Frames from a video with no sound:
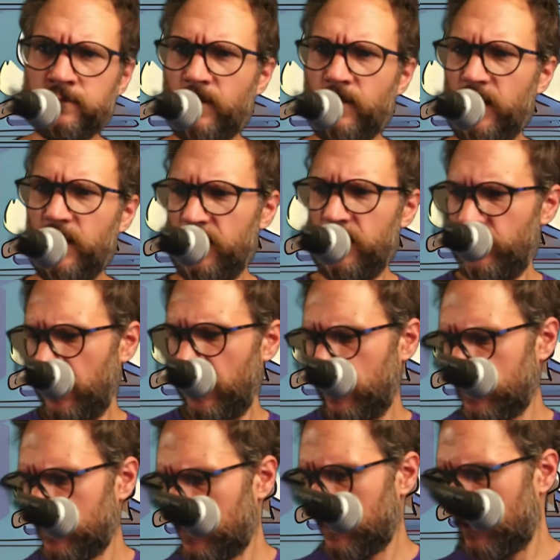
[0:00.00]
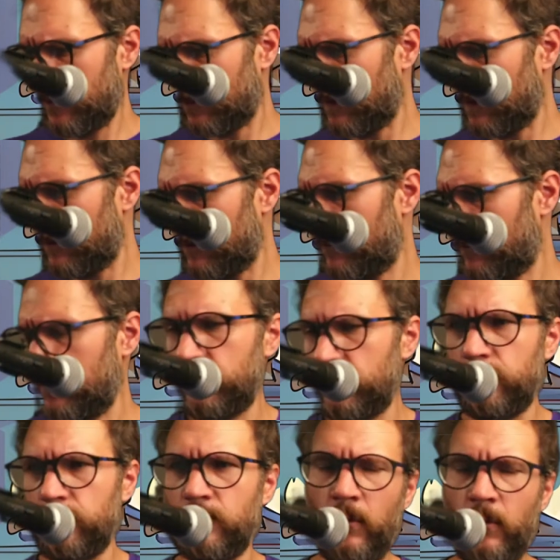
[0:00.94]
email, so if
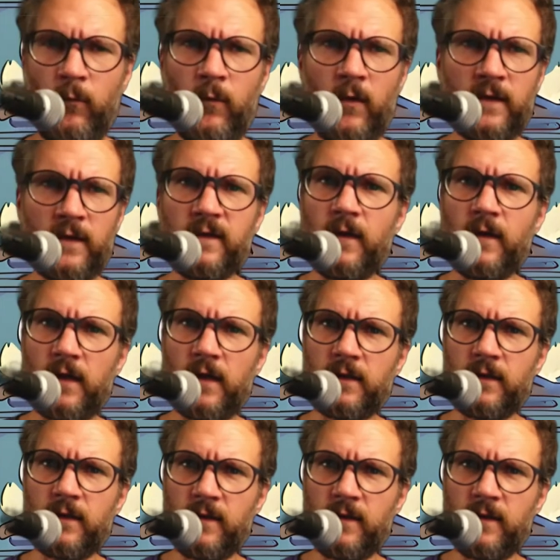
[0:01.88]
you want to talk